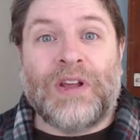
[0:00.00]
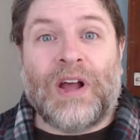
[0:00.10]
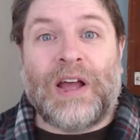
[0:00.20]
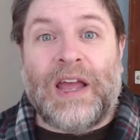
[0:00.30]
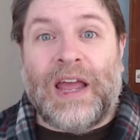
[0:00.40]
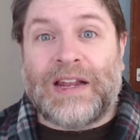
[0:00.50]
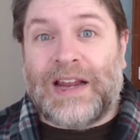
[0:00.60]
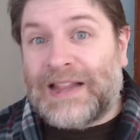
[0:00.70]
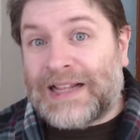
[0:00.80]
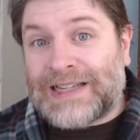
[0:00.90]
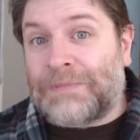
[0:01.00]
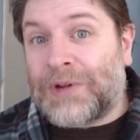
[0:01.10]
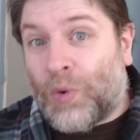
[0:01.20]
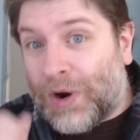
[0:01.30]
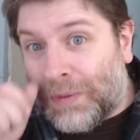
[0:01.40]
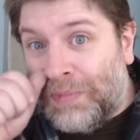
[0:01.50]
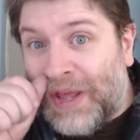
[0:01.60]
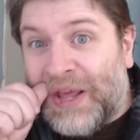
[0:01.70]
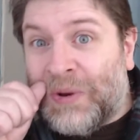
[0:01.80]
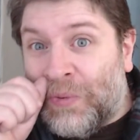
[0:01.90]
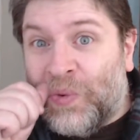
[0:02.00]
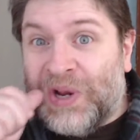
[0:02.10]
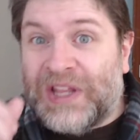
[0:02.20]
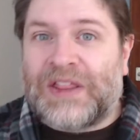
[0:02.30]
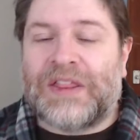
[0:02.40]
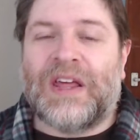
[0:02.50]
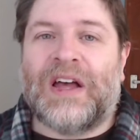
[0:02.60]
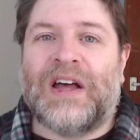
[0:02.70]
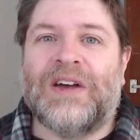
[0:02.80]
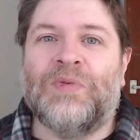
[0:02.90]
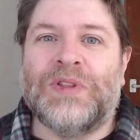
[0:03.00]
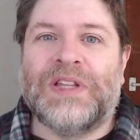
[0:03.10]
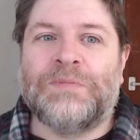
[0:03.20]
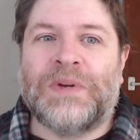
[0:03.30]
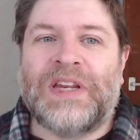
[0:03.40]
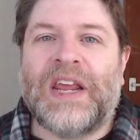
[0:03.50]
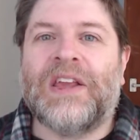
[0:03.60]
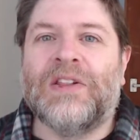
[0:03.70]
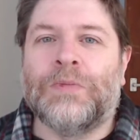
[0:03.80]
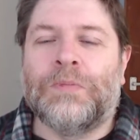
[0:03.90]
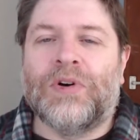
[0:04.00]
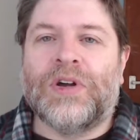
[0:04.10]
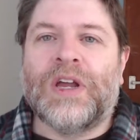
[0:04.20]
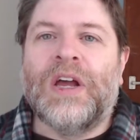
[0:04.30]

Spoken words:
and that's happening quite a bit with this particular book.